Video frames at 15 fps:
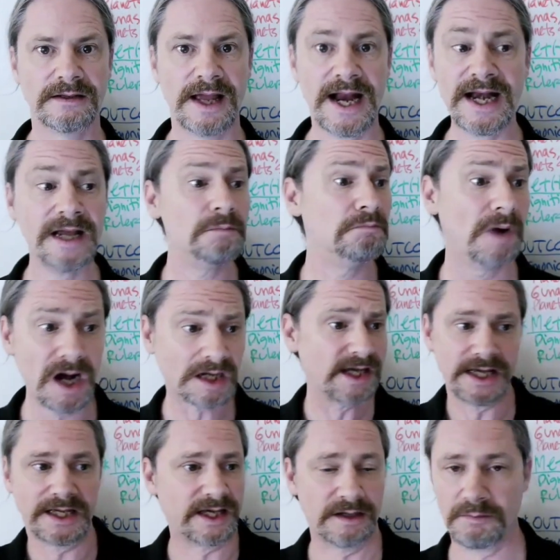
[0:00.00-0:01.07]
Any
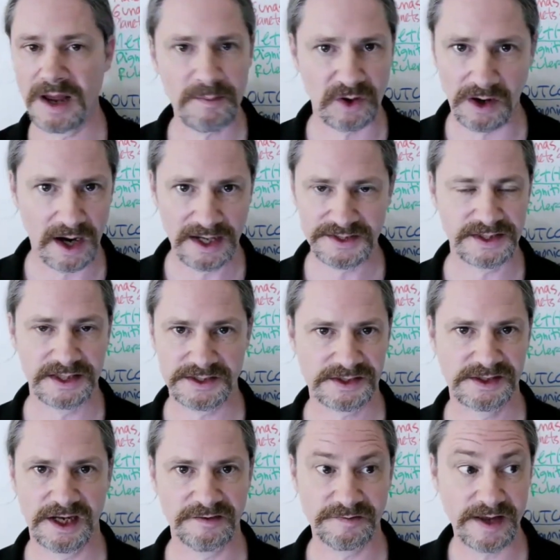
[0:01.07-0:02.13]
monkey can memorize this
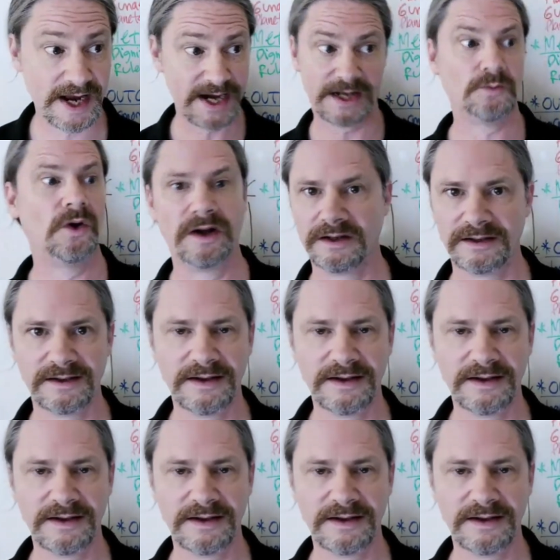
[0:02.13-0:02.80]
stuff. Anyone.